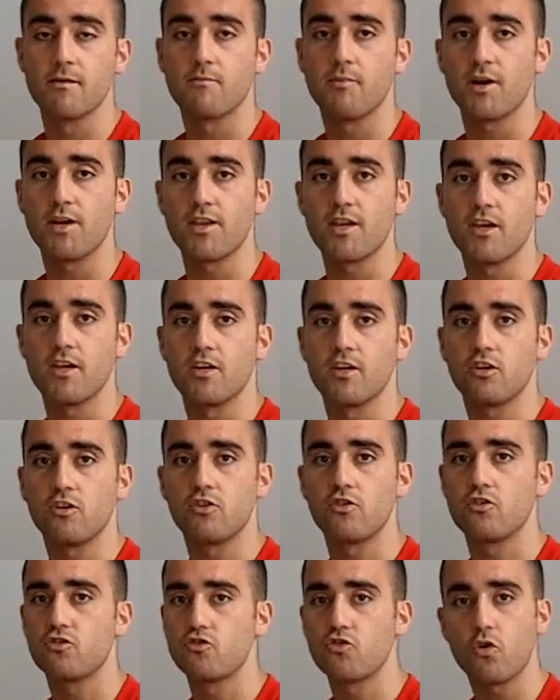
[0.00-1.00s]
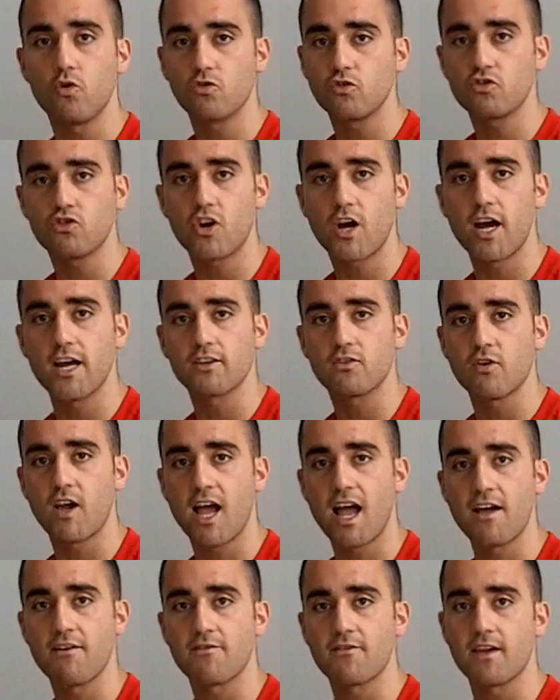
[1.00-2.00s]
But you don't try to
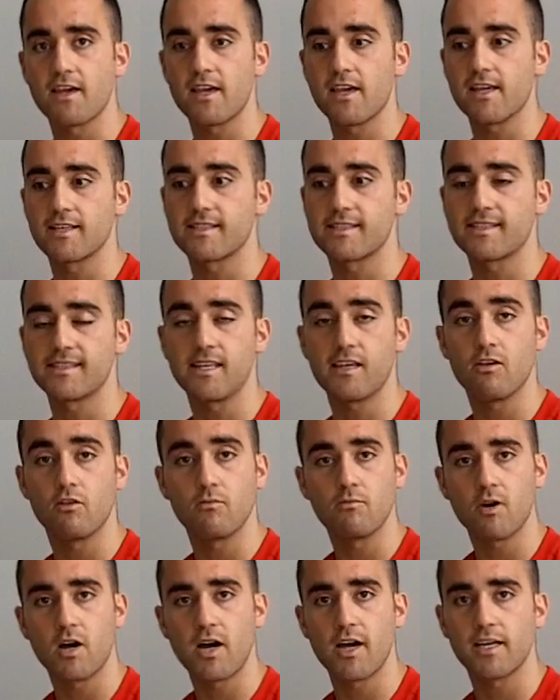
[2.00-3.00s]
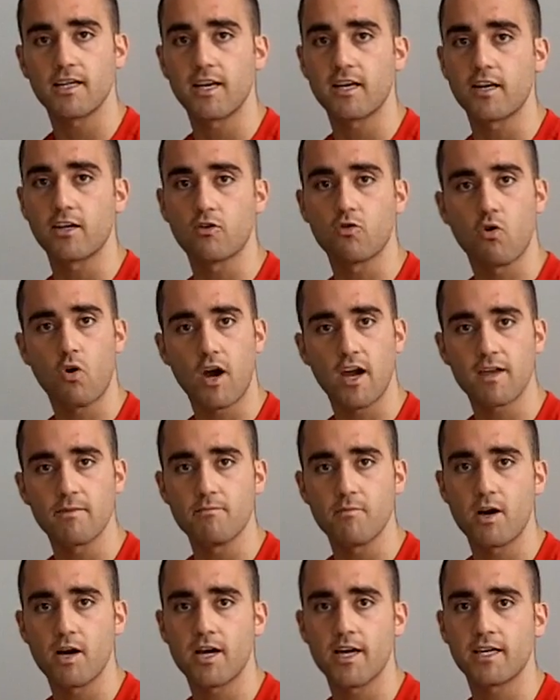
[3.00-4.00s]
have a still mind and a
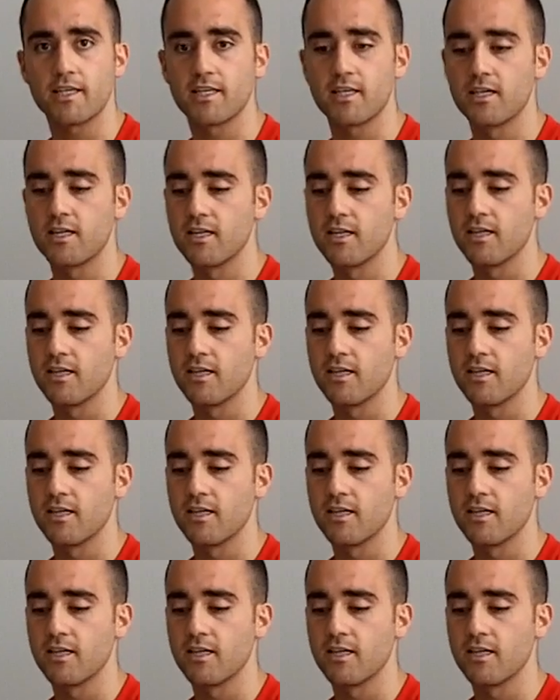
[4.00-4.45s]
quiet mind,